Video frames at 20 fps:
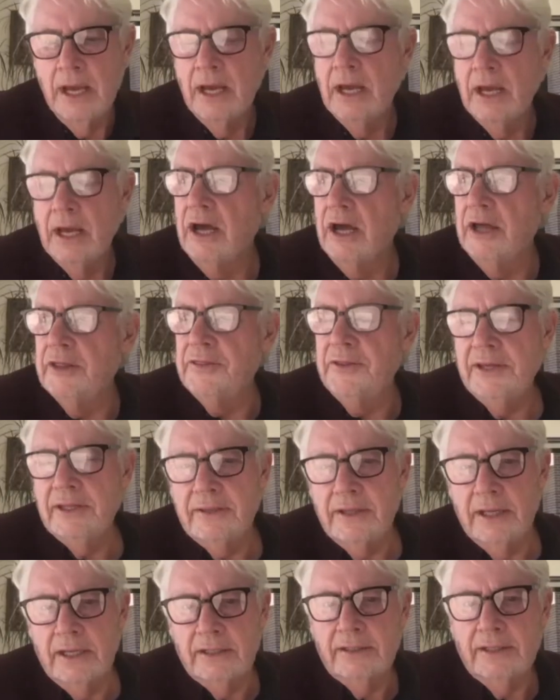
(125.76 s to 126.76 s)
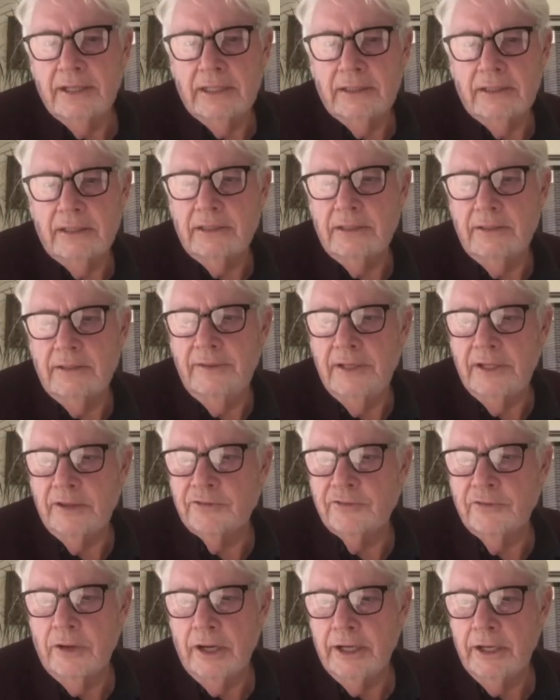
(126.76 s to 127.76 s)
I think
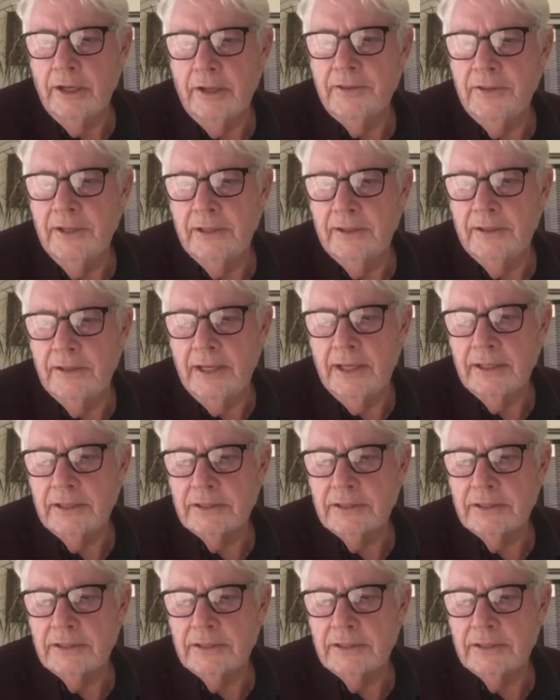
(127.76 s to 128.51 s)
that's right. I think that